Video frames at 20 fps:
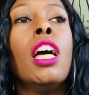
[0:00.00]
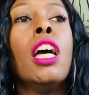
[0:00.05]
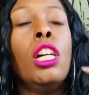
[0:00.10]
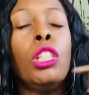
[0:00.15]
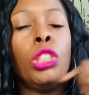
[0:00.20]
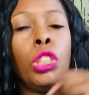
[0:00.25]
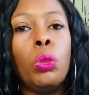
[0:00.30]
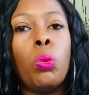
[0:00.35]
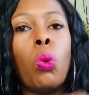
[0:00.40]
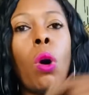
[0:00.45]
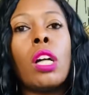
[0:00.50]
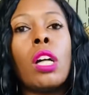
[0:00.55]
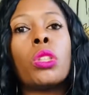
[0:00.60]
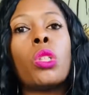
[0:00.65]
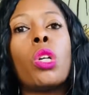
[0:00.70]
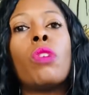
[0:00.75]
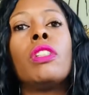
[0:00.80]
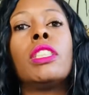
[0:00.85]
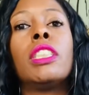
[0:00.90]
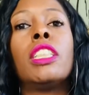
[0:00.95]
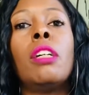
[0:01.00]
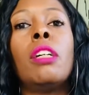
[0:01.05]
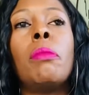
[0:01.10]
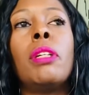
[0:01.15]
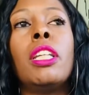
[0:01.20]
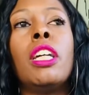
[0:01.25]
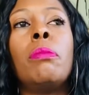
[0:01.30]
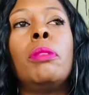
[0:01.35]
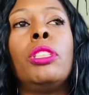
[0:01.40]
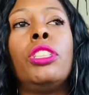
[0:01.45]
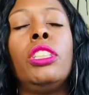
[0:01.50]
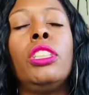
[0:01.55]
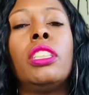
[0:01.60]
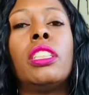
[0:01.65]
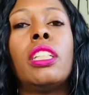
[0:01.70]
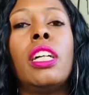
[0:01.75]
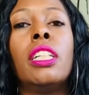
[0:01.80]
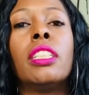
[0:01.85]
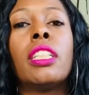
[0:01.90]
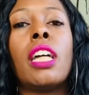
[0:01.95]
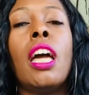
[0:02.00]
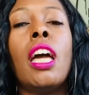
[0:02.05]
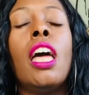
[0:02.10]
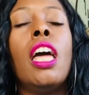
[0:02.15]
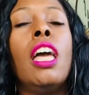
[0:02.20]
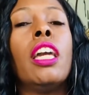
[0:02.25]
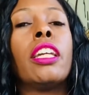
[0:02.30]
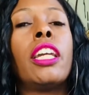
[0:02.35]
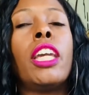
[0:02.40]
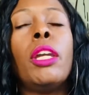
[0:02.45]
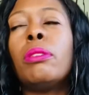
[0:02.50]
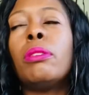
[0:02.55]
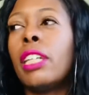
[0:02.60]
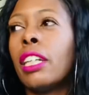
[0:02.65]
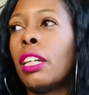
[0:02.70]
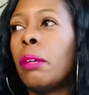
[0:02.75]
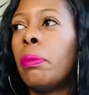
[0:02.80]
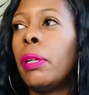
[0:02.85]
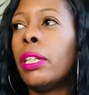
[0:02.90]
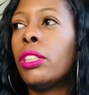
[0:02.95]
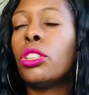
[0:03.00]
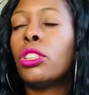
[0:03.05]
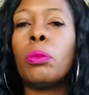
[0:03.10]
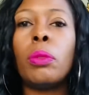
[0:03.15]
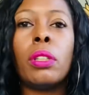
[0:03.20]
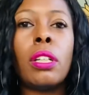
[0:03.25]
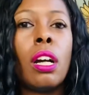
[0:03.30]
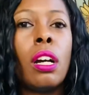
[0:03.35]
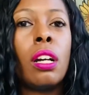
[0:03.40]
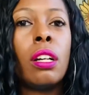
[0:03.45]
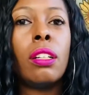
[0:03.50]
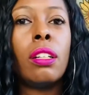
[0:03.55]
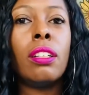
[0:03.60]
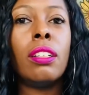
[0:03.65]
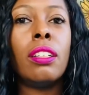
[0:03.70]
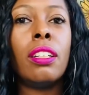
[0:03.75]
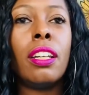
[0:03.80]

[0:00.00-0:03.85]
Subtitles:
She walks over to Eminem and she says, can you take a picture with her?